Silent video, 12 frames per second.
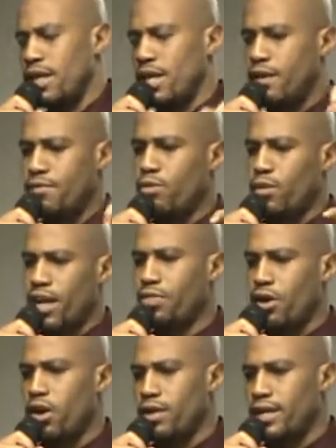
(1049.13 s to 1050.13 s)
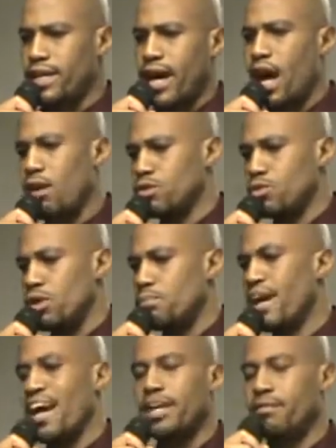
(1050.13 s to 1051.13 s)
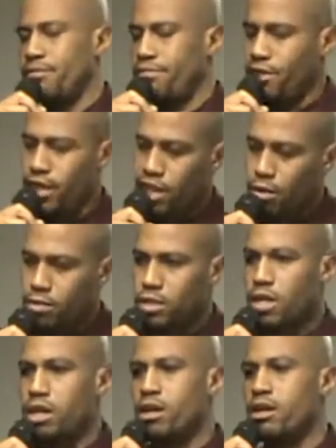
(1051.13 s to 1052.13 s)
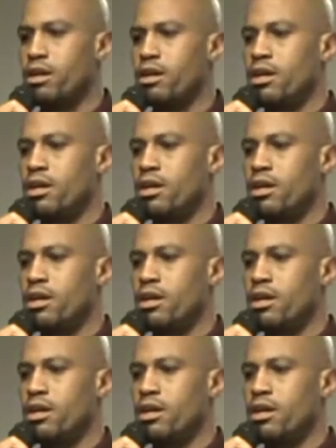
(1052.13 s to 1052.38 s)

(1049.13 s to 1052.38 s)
And even when I thought that God was with me, I didn't even feel like he was there.